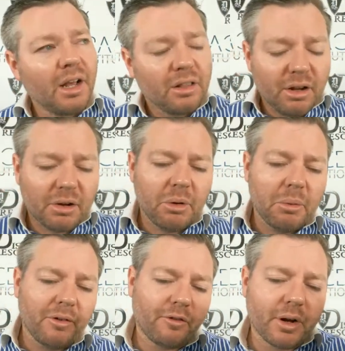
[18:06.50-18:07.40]
look, we
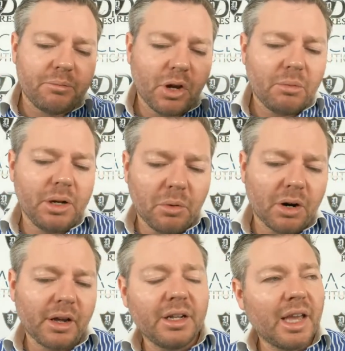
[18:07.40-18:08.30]
went from nobody
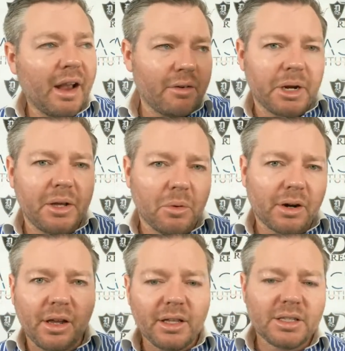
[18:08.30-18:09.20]
working to everybody
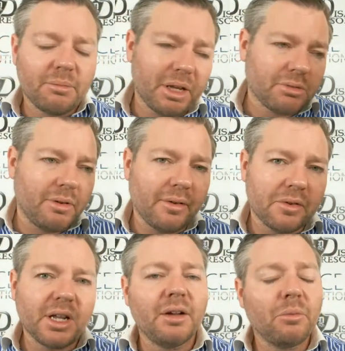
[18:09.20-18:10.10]
working. It's the best we've ever
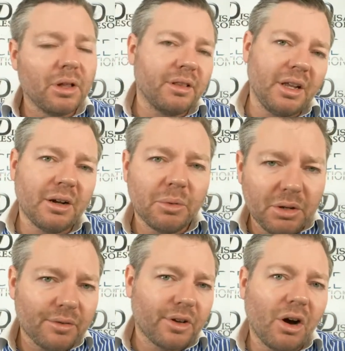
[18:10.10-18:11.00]
done. Well, you know, when you
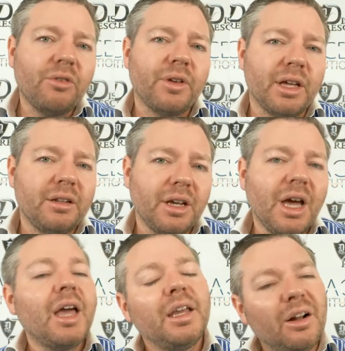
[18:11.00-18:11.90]
have COVID,
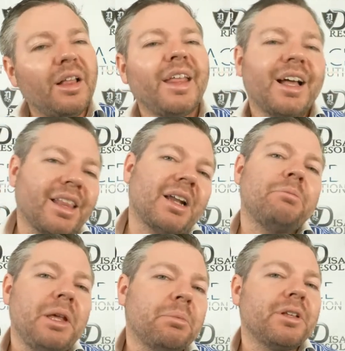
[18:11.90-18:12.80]
you know, and like a lot of
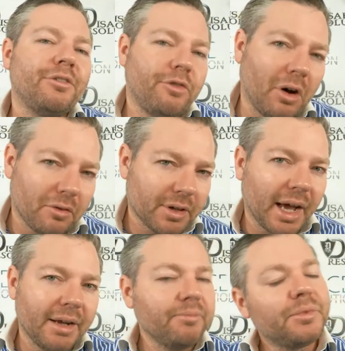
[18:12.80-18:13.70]
people didn't fall for
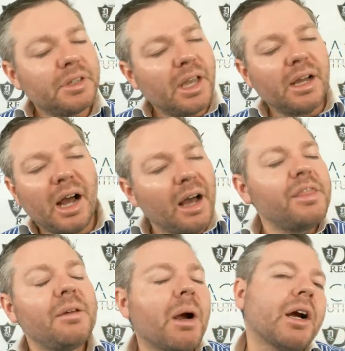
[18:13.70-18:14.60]
that.
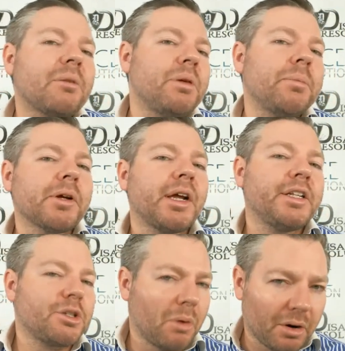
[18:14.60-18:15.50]
The American people are getting
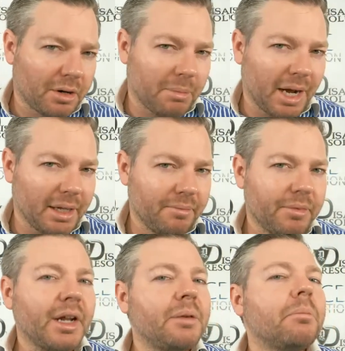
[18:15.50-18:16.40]
smarter about it. They're
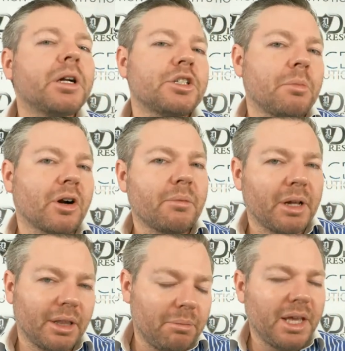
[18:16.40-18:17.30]
getting much smarter about
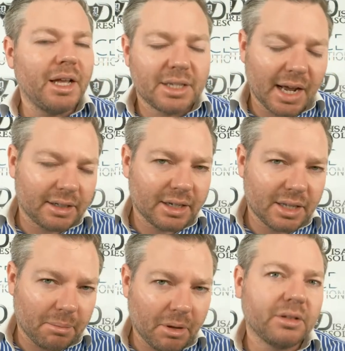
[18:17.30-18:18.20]
the BS tactics
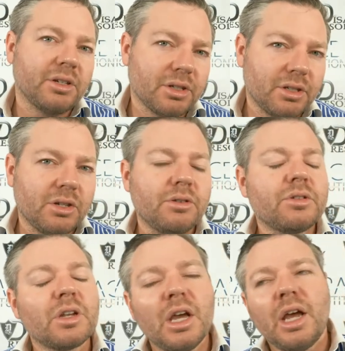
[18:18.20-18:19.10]
that politicians
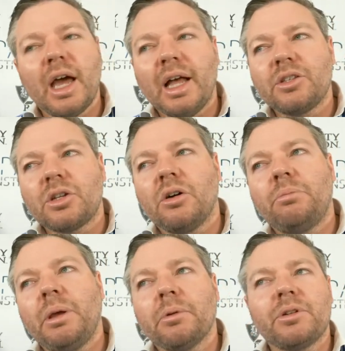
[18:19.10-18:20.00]
use. And so
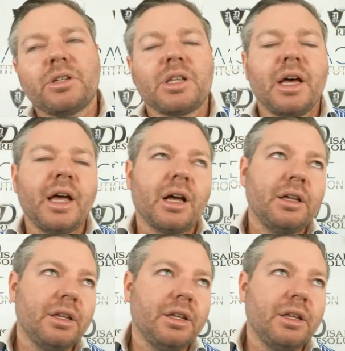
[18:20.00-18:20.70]
people are just like,